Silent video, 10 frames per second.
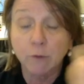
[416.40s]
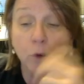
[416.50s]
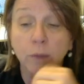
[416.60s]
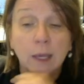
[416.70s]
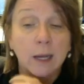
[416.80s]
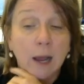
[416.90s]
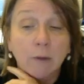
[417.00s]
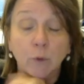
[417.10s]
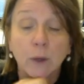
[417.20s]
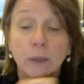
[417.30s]
or they can have
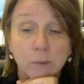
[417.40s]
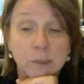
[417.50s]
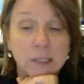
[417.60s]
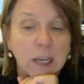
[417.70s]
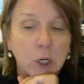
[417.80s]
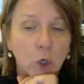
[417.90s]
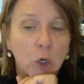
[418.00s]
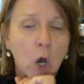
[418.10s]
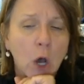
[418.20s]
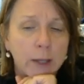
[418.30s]
rhythms that are
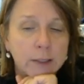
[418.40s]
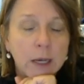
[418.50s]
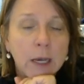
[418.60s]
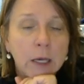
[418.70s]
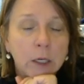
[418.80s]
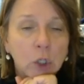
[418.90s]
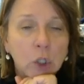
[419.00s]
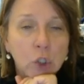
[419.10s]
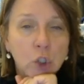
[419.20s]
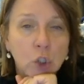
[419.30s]
not
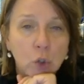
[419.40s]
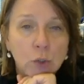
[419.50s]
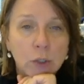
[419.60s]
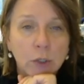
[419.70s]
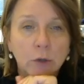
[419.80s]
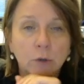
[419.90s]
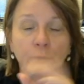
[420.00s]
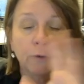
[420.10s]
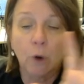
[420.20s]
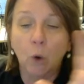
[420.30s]
conducive
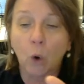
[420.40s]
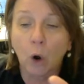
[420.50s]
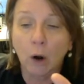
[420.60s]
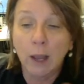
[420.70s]
or